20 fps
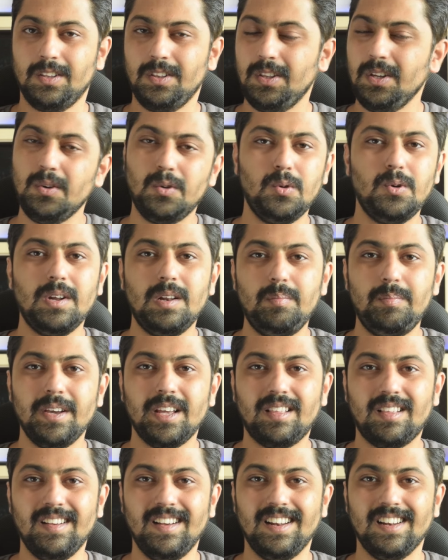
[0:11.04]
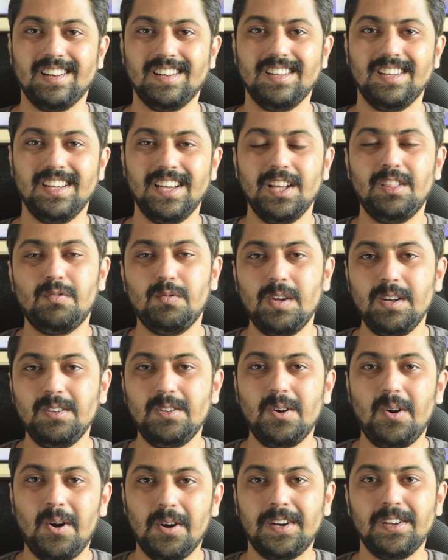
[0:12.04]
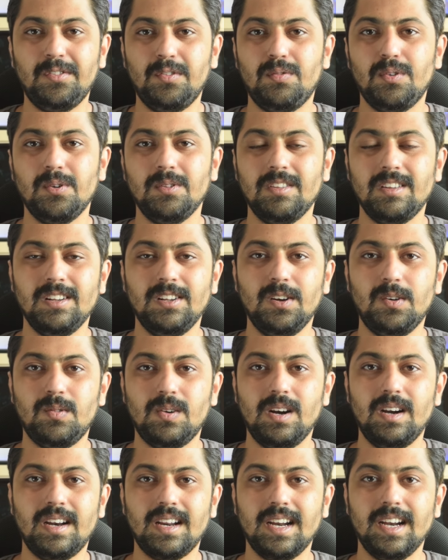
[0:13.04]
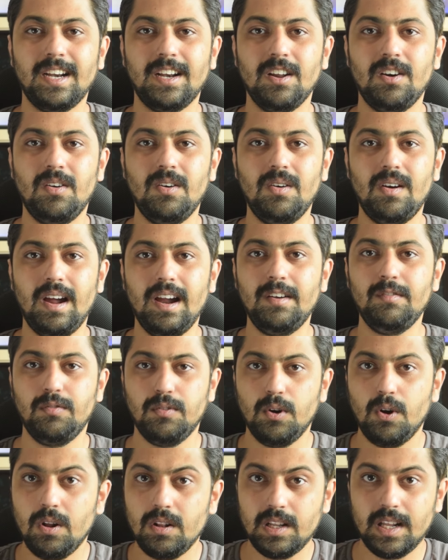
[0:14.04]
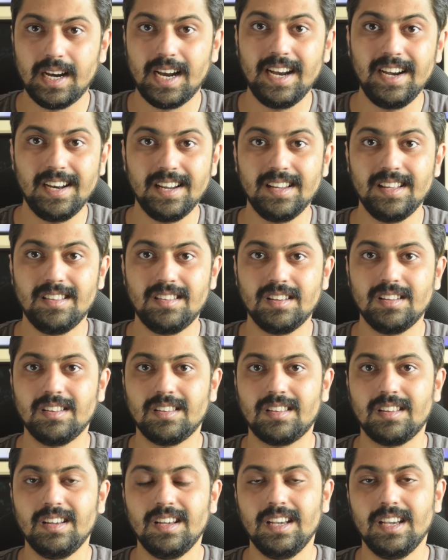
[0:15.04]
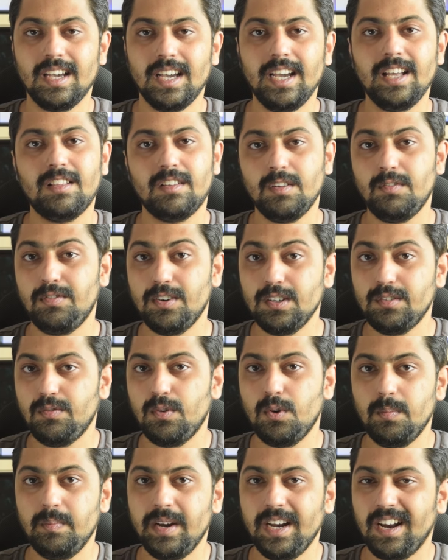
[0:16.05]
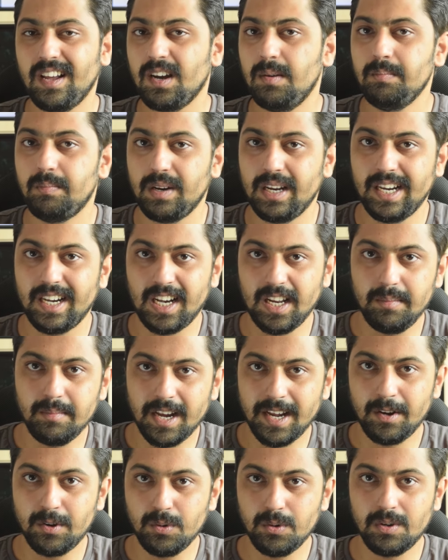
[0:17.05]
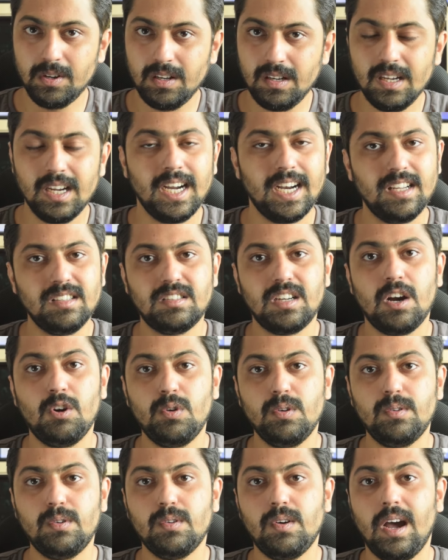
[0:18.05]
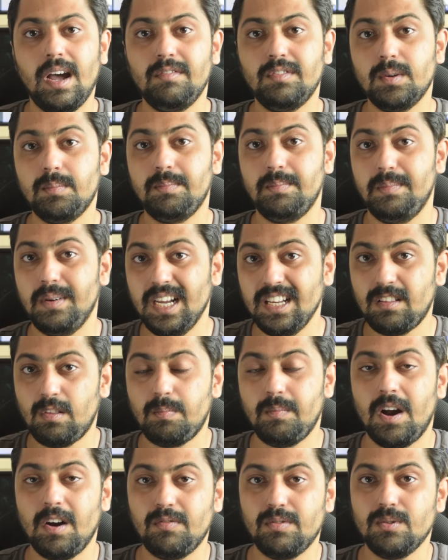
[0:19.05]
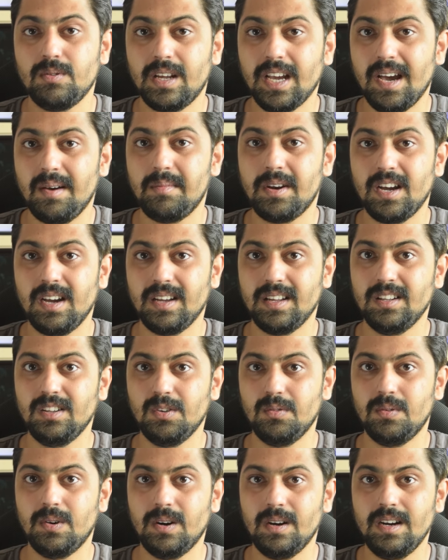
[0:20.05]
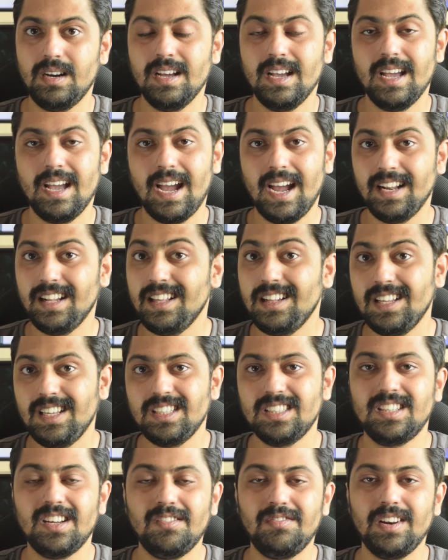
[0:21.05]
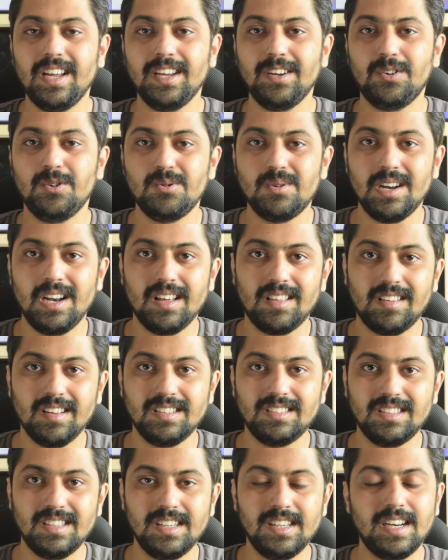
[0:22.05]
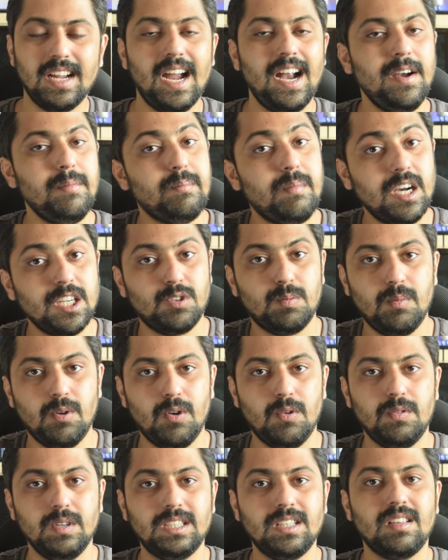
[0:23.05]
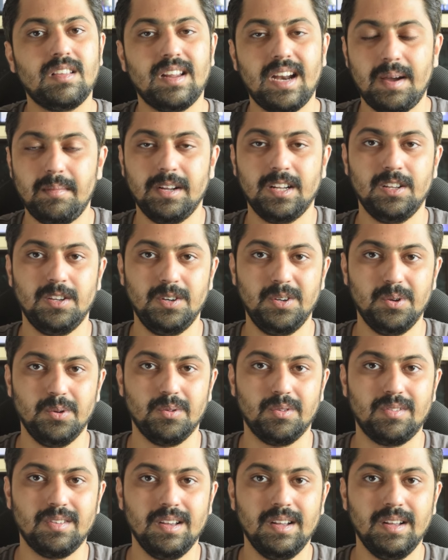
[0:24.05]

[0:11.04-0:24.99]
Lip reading: The Google Pixel. It's one of the hottest phones in the world right now, and for all the right reasons. It's the first phone made completely by Google. It is touted to have the best smartphone camera in the world, and then there's stuff like Google Assistant and much more which is grabbing the news.